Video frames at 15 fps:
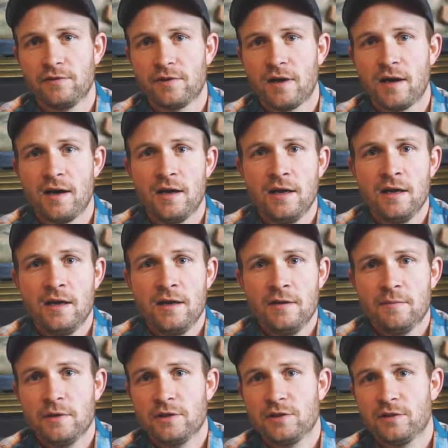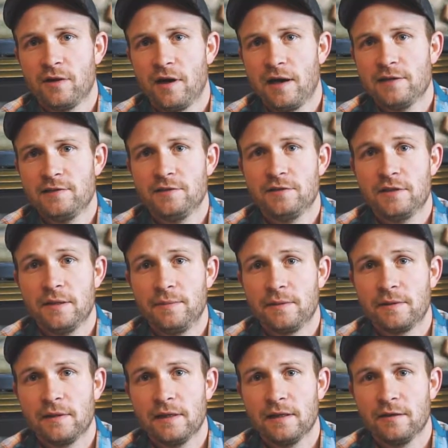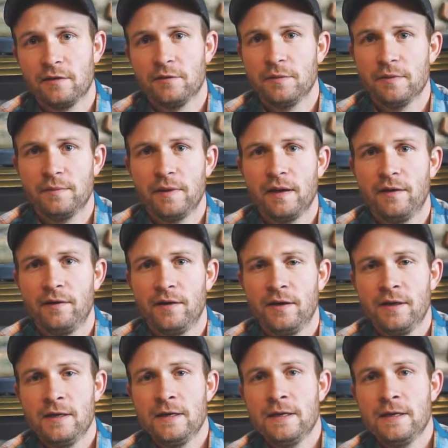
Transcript: draw, but your odds are typically a little bit better